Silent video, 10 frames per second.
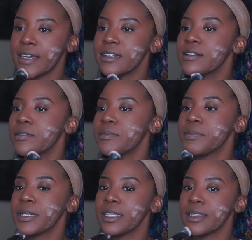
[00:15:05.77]

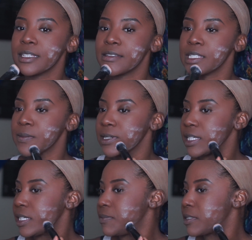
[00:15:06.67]
But this is what
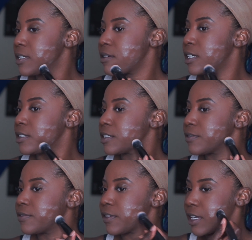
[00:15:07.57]
keeps it on your
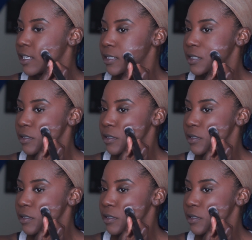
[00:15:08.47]
face.